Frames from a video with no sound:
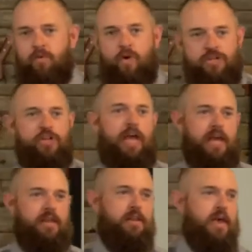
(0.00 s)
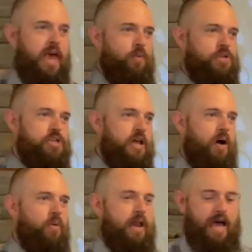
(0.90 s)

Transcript: then we should hate it and we should not want